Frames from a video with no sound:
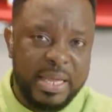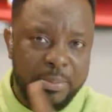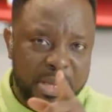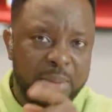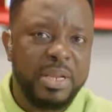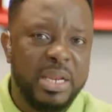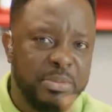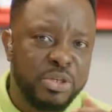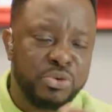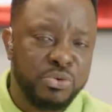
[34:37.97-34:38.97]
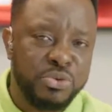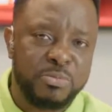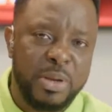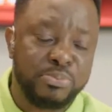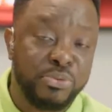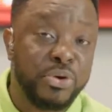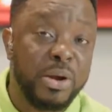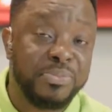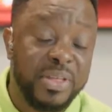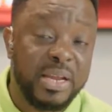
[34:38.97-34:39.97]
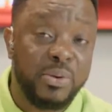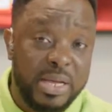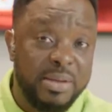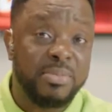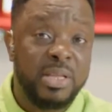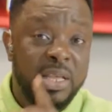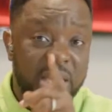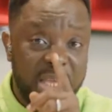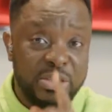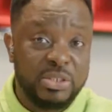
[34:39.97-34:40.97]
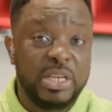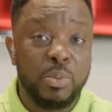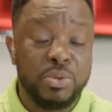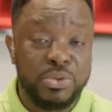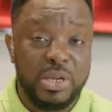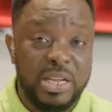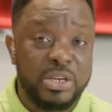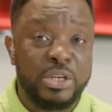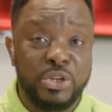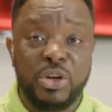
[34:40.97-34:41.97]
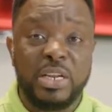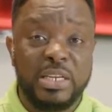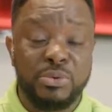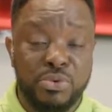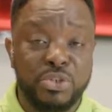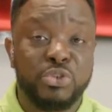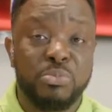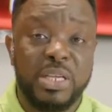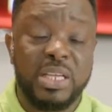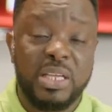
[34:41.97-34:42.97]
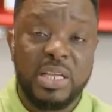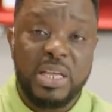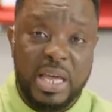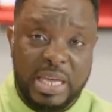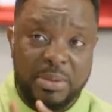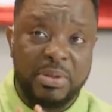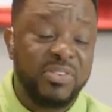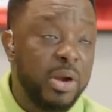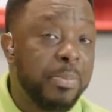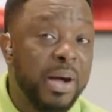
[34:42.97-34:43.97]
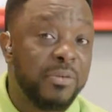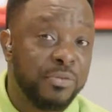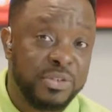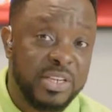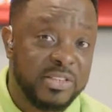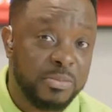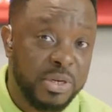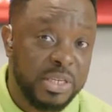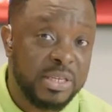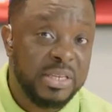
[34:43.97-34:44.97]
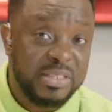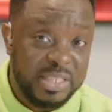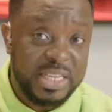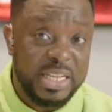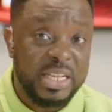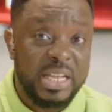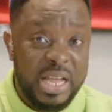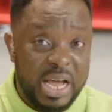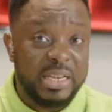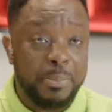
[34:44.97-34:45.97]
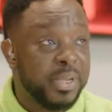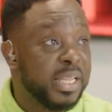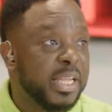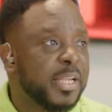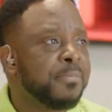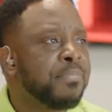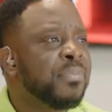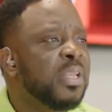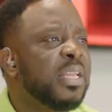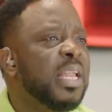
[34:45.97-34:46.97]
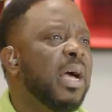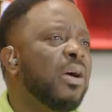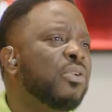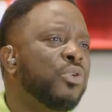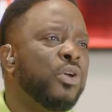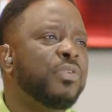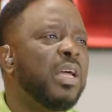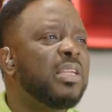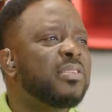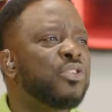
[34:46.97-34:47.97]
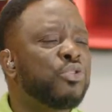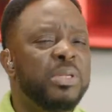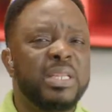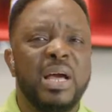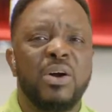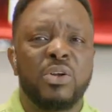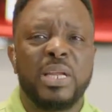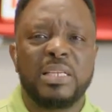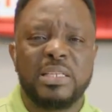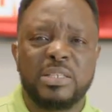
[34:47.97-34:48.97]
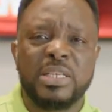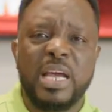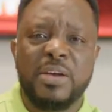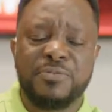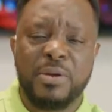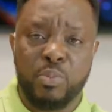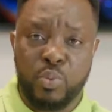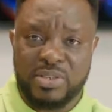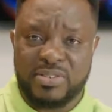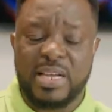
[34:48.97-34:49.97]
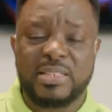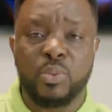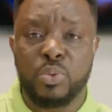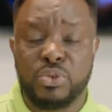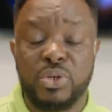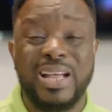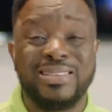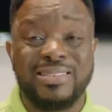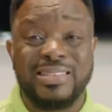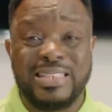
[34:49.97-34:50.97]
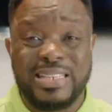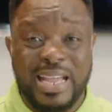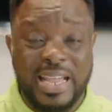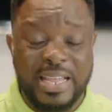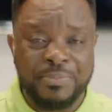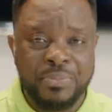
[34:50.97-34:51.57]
I'm coming, let me introduce my program, then I'll come and share with you. A young lady rushed me and gave me a very powerful testimony today at the picnic. Now, so if you are listening to me now on Adeshi FM, we started with you guys today.